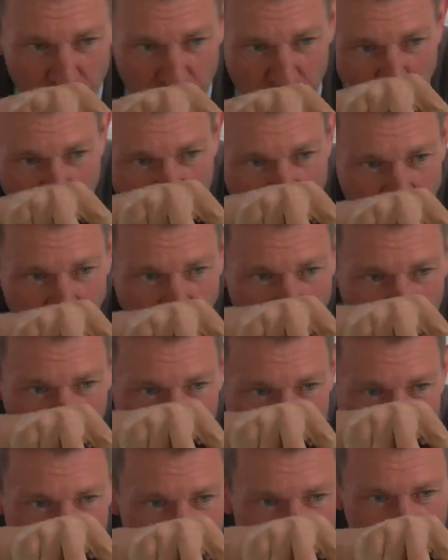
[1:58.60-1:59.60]
The PU
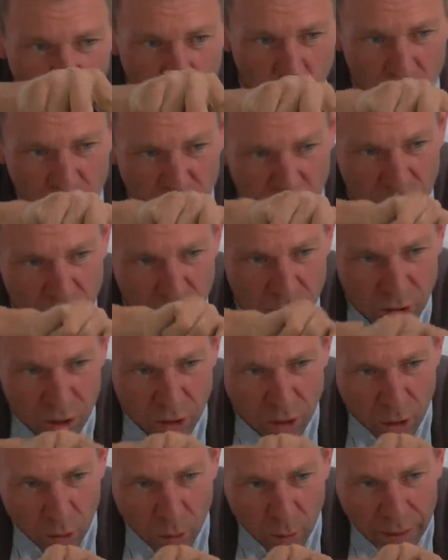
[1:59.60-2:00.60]
glues are good
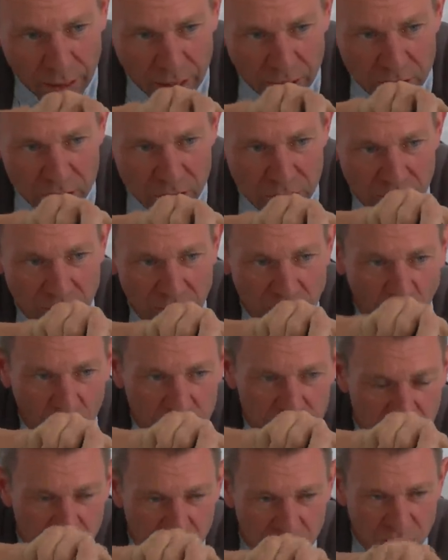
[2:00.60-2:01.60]
when it's
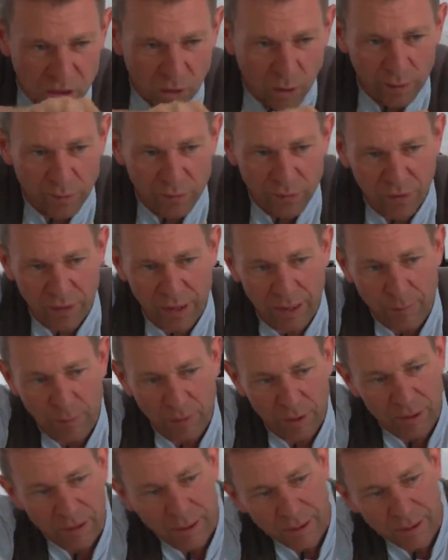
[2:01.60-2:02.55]
not such a tight fit, but